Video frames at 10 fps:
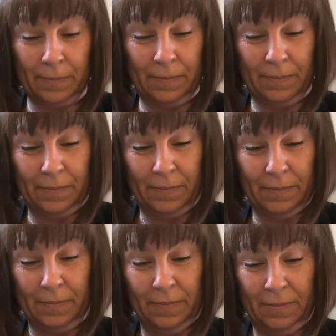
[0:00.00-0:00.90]

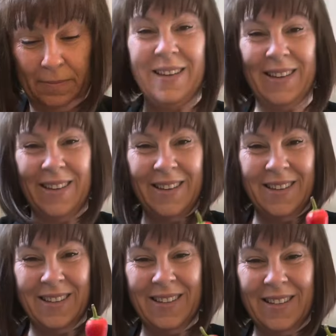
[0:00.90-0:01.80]

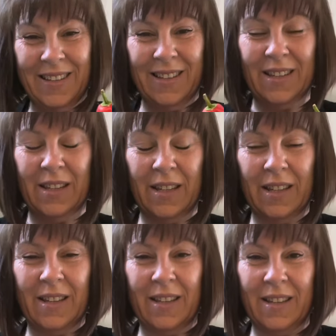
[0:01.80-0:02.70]

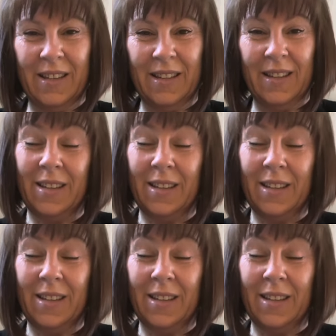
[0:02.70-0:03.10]
Nothing is said.